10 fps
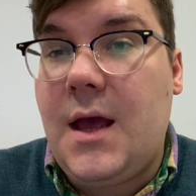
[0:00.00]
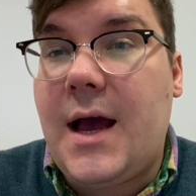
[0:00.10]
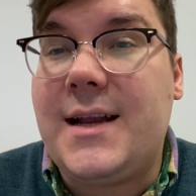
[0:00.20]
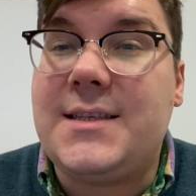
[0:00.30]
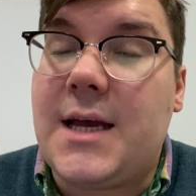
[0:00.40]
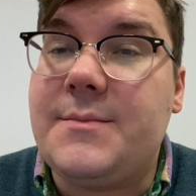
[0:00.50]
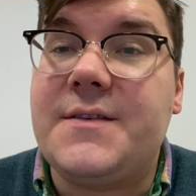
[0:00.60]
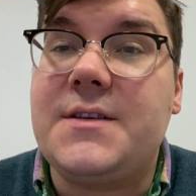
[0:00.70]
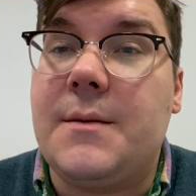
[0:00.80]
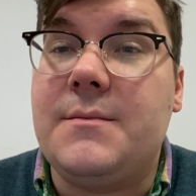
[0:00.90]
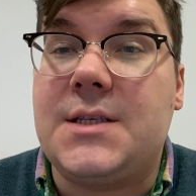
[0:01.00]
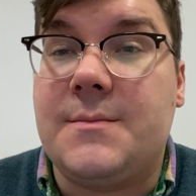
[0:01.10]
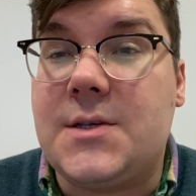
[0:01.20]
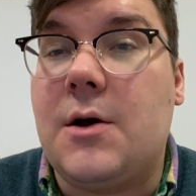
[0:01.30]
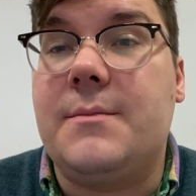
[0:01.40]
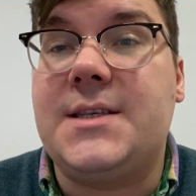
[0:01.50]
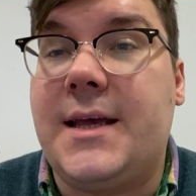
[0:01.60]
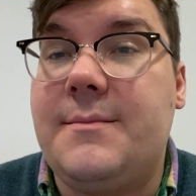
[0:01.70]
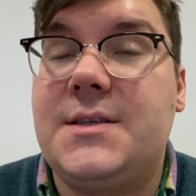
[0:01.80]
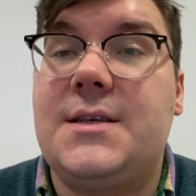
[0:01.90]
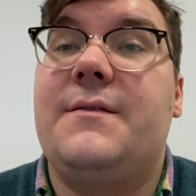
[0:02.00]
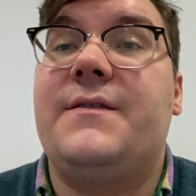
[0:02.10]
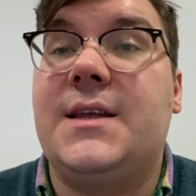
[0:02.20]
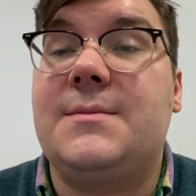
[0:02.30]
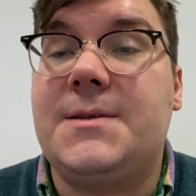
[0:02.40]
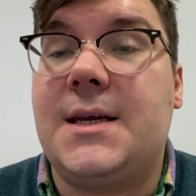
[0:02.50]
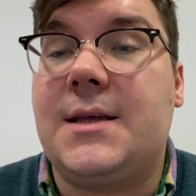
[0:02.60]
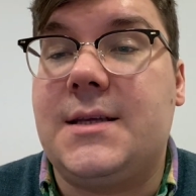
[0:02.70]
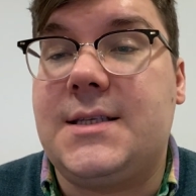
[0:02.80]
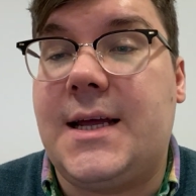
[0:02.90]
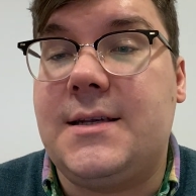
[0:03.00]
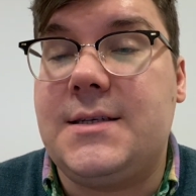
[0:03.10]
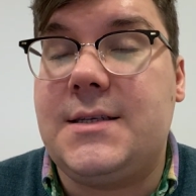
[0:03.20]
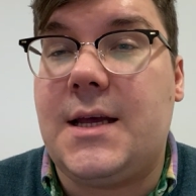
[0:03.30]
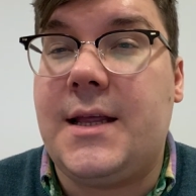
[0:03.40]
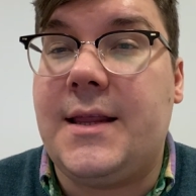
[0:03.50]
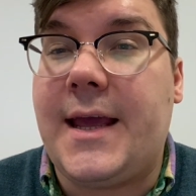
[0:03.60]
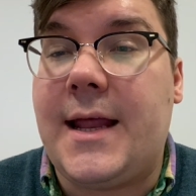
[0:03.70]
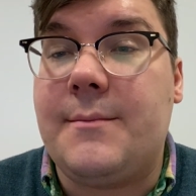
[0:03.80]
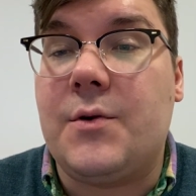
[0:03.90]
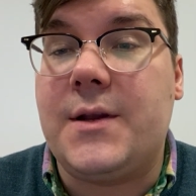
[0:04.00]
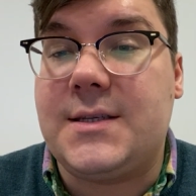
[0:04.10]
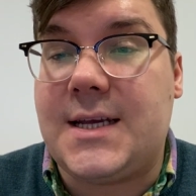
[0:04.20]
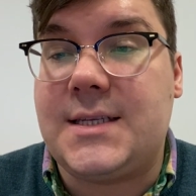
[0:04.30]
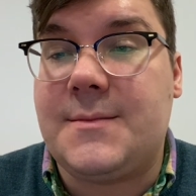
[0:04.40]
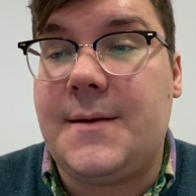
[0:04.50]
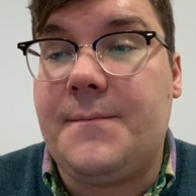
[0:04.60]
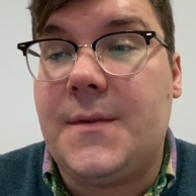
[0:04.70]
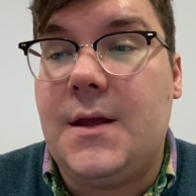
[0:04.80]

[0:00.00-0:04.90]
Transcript: And in terms of some top tips for this particular standard and the endpoint assessment,